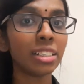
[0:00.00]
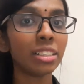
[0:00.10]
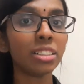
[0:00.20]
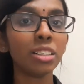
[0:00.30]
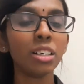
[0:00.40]

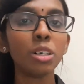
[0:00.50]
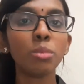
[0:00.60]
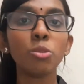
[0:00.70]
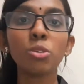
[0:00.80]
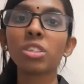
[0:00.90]
the
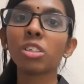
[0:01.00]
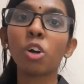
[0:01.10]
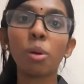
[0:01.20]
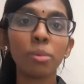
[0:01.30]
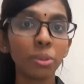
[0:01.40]
most
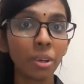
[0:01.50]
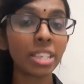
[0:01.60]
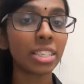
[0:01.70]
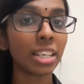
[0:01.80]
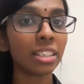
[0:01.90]
common
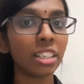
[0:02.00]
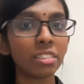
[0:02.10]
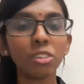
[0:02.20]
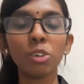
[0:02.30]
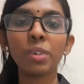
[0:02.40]
question that
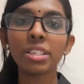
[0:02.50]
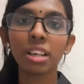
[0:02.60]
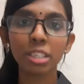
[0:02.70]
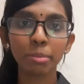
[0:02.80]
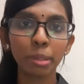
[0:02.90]
will always
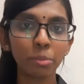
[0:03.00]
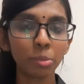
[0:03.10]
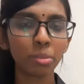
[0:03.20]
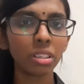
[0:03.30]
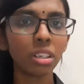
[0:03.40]
asked by
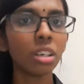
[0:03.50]
people.